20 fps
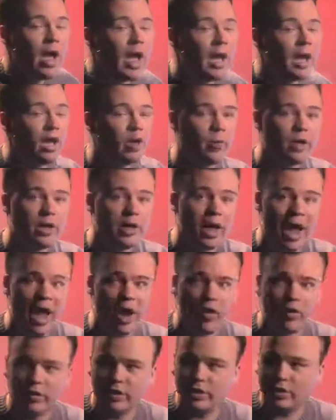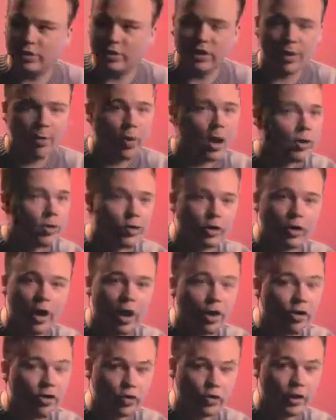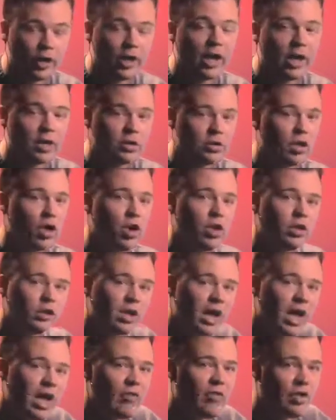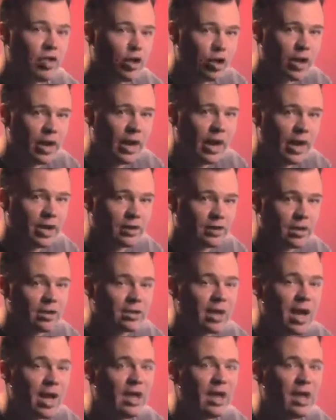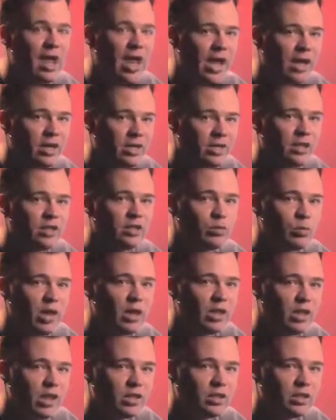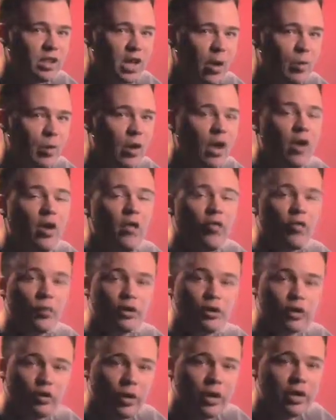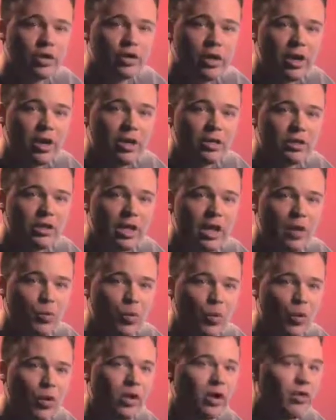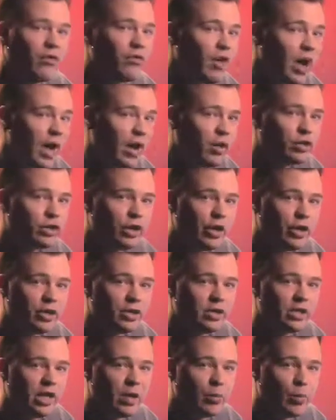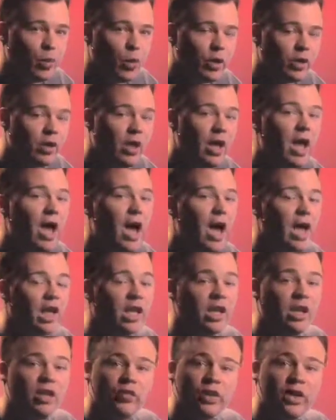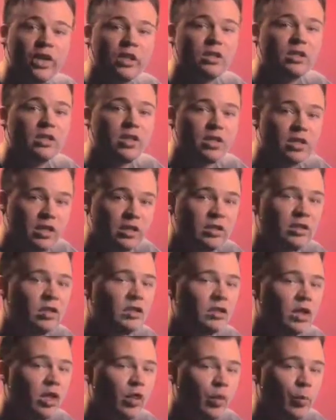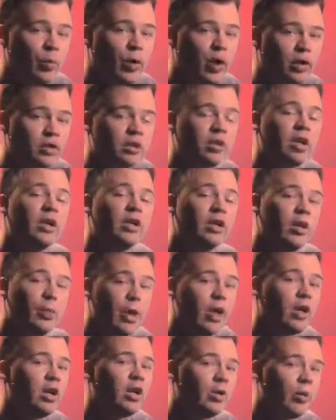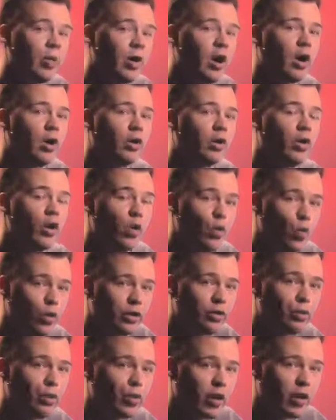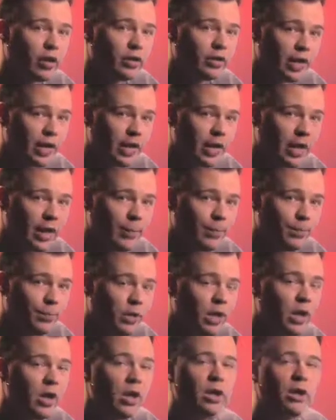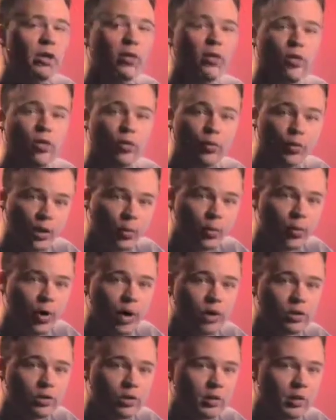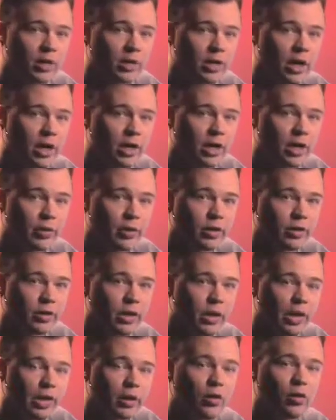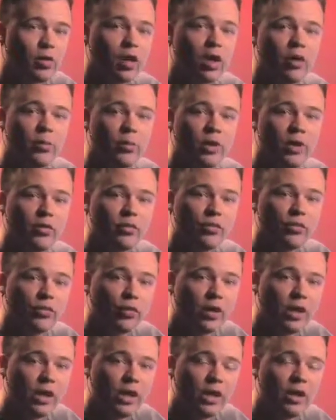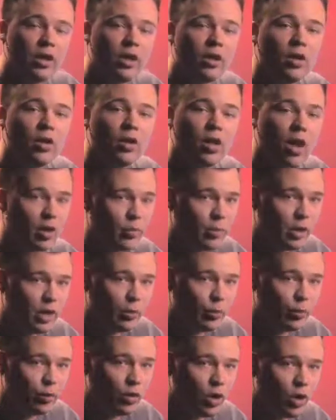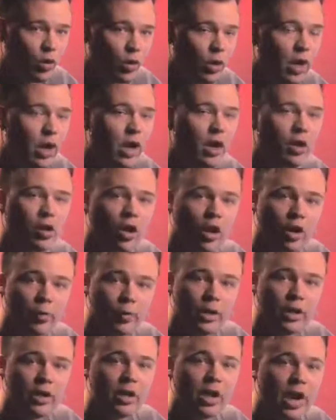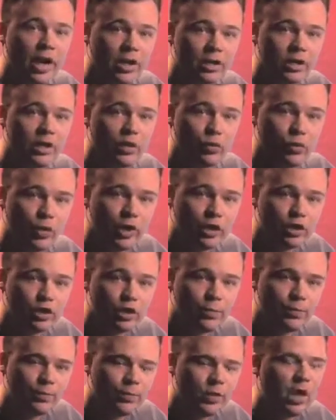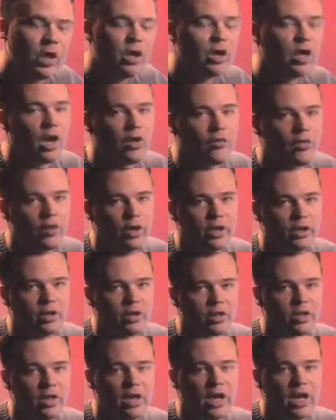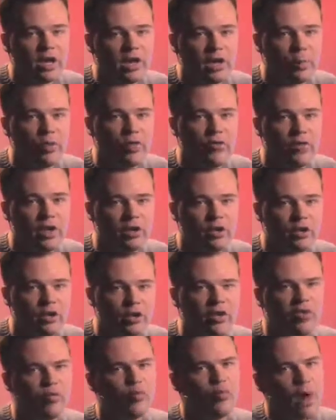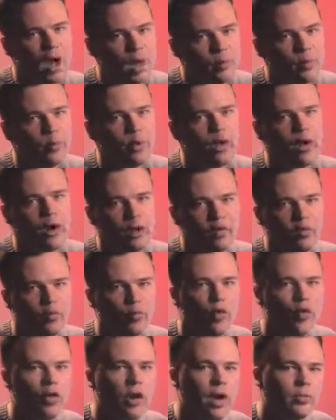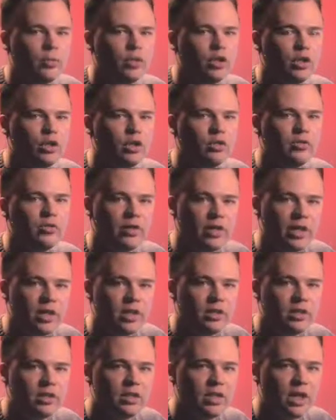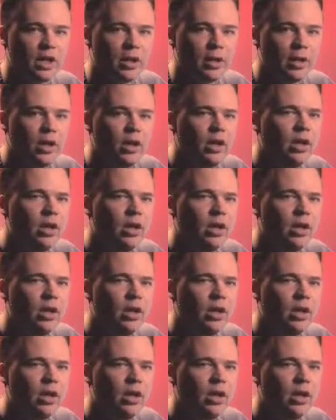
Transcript: I could be out in some other country. As long as I have internet access, I can access my desktop. From a screen sharing standpoint, a file sharing standpoint, I can even get statistics on the box depending upon which product I get. Now, there are three products we'll be talking about today: LogMeIn Free, LogMeIn Pro, and LogMeIn IT Reach. Now, if you're an existing IT professional, you've probably heard of programs such as VNC.